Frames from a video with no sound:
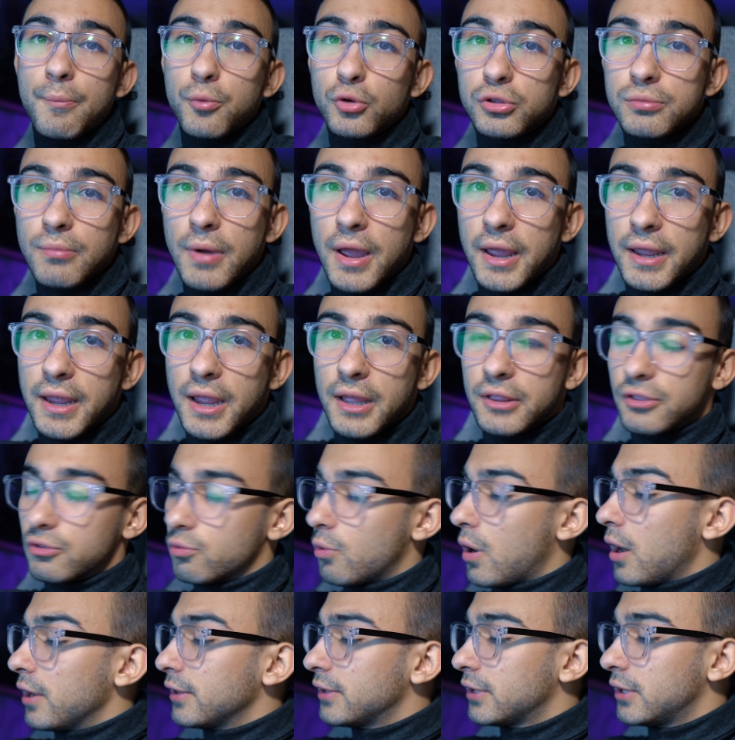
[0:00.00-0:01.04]
put my hand
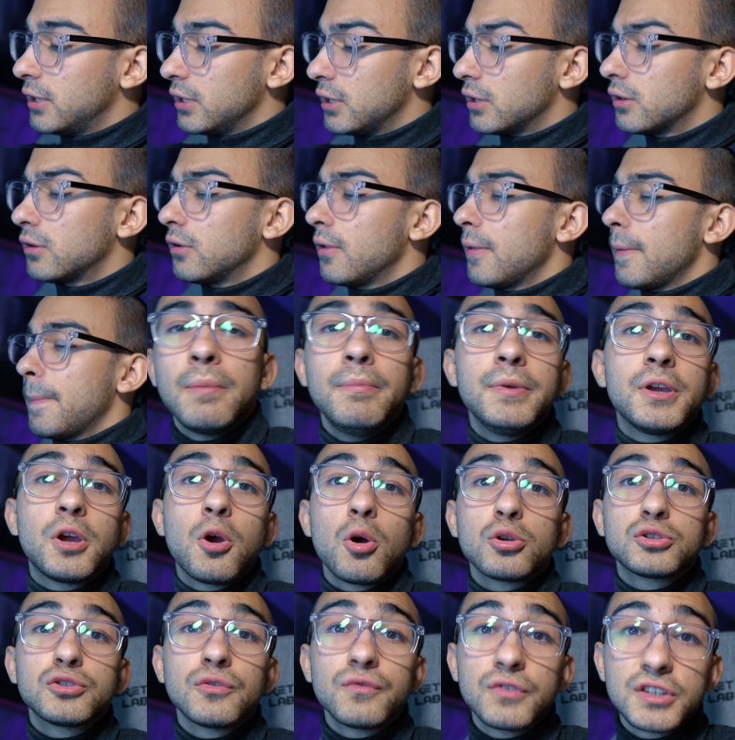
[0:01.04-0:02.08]
right here,
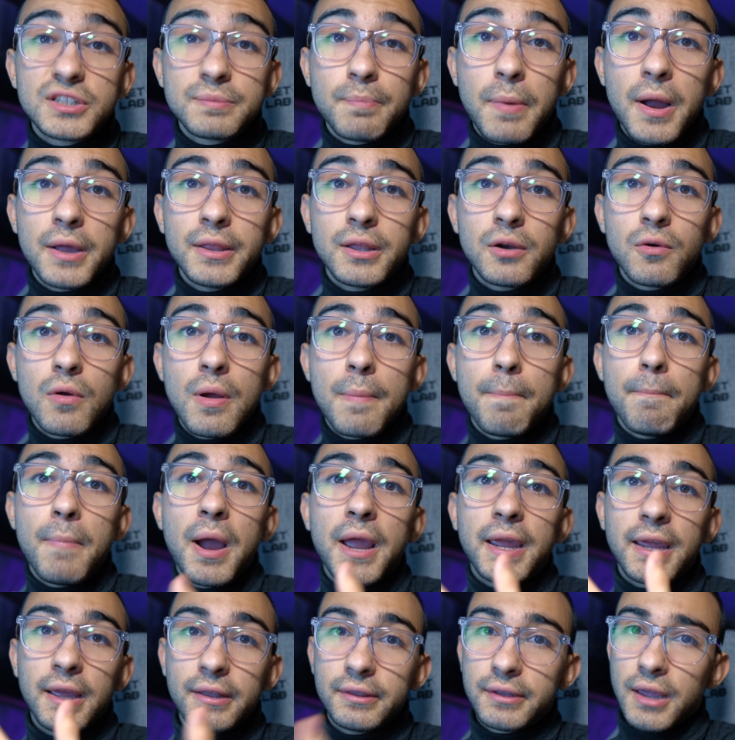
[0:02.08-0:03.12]
because of the spiderweb,
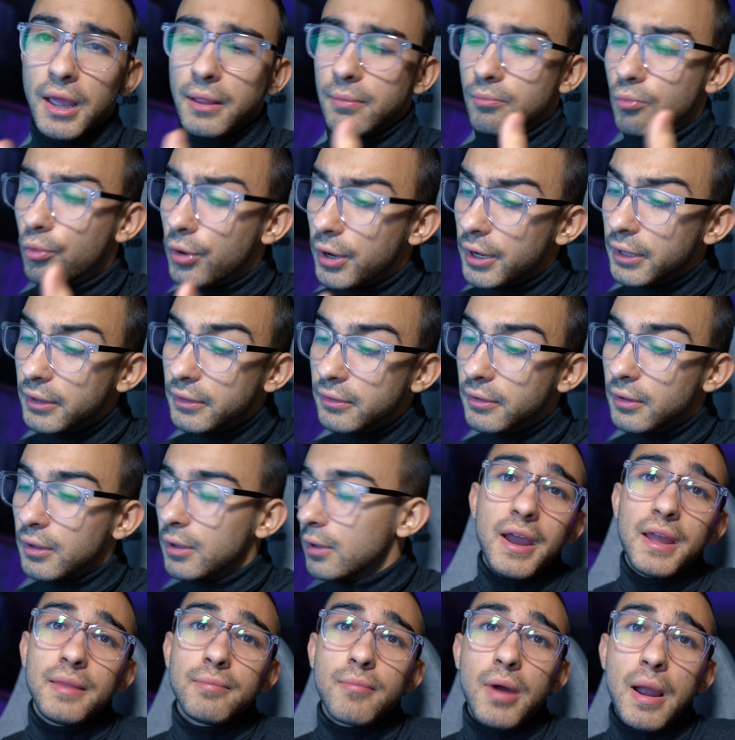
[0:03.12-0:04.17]
my hand can breathe
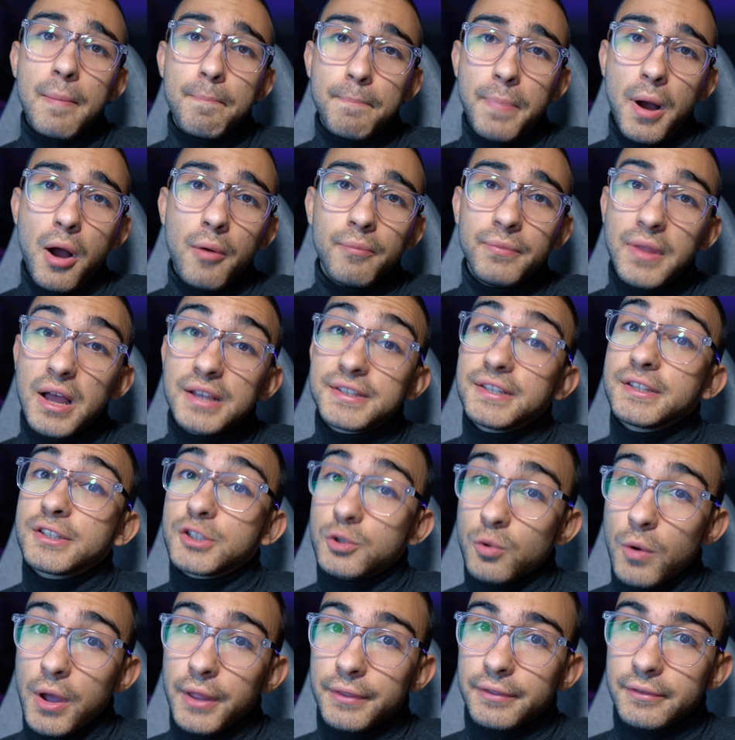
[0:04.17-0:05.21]
and my palm doesn't
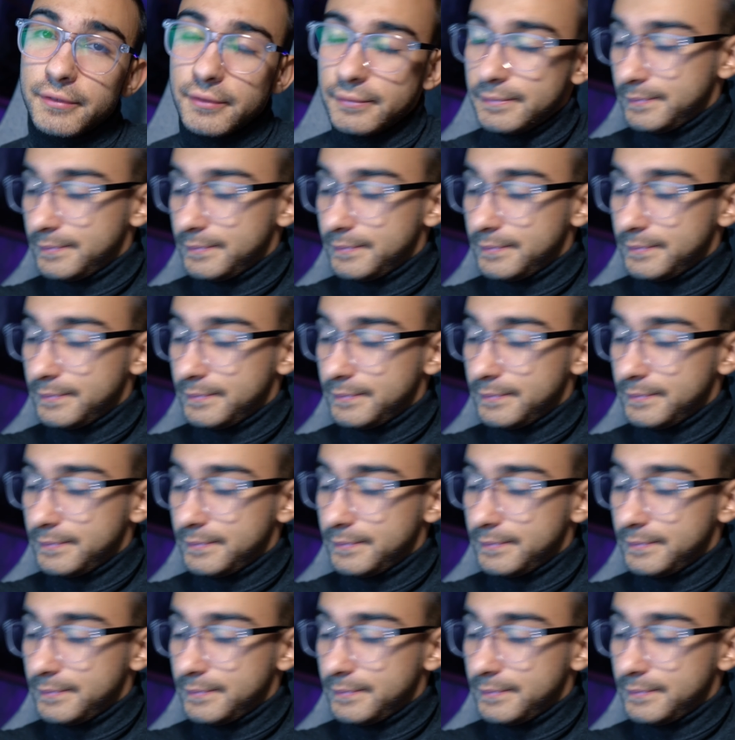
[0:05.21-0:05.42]
sweat.